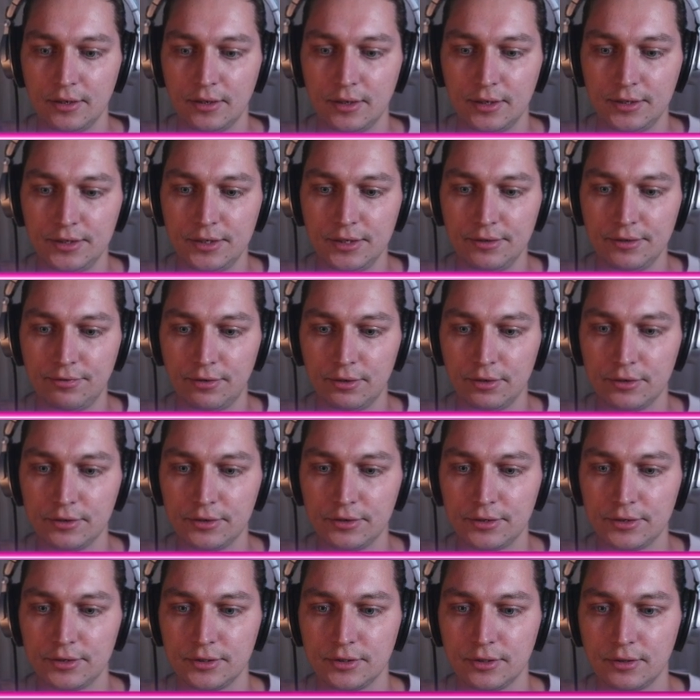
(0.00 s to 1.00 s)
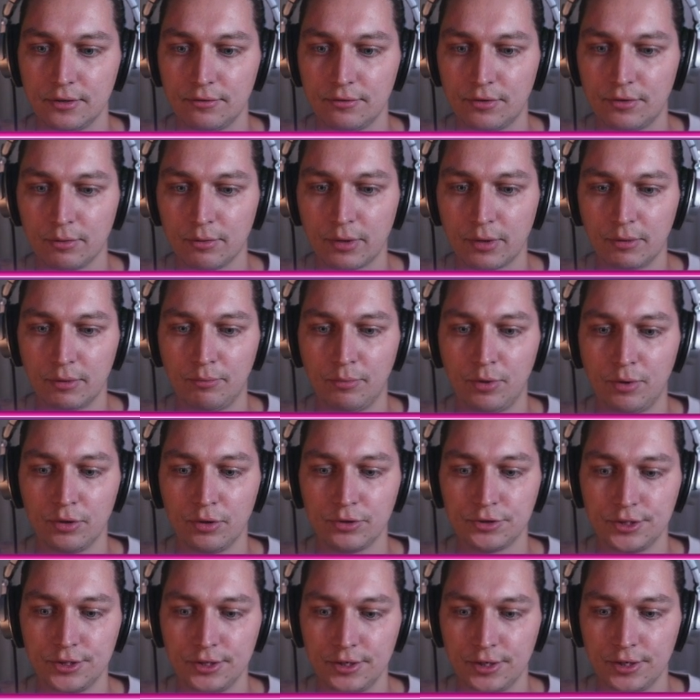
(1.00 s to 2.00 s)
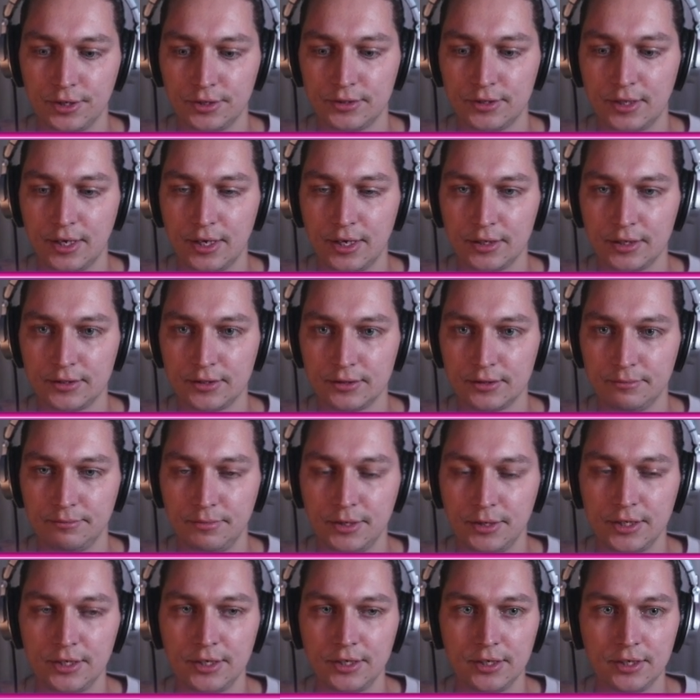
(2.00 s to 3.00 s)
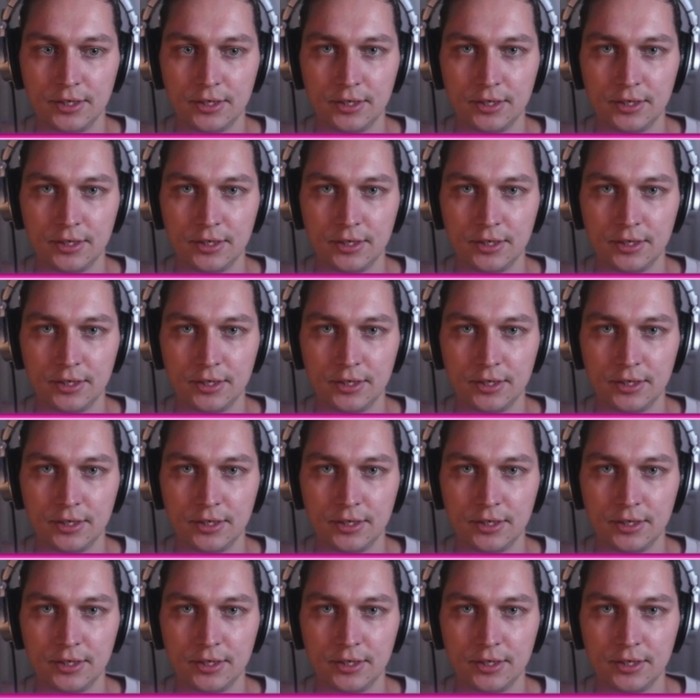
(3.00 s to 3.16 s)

The difference from Compojure is that BD